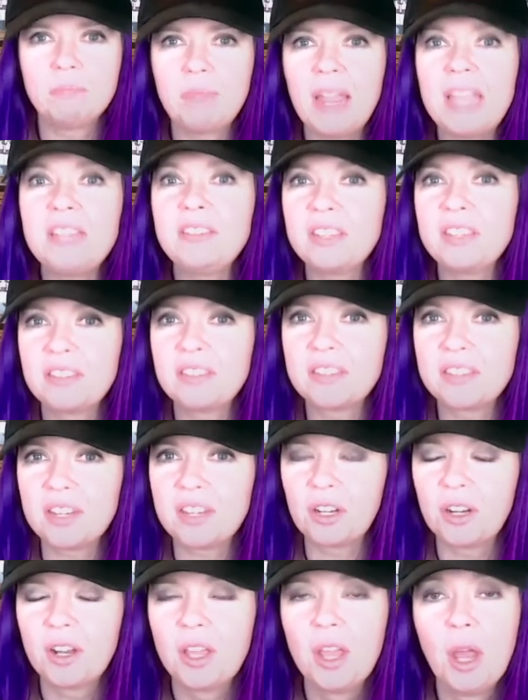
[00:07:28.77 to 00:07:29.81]
painting this
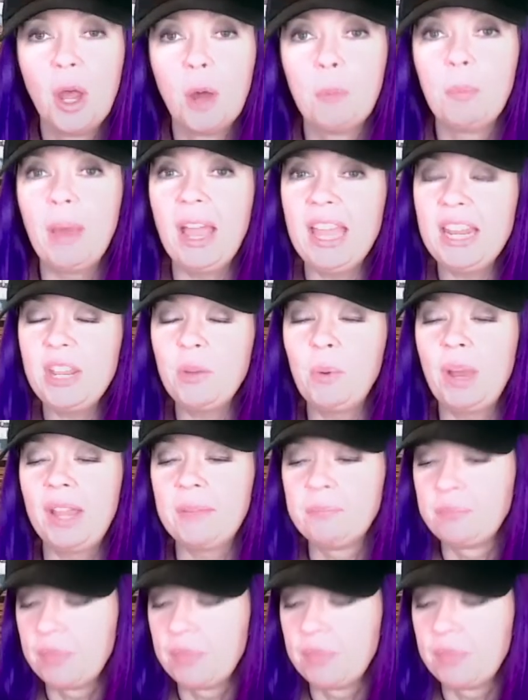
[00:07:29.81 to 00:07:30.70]
year. But anyway,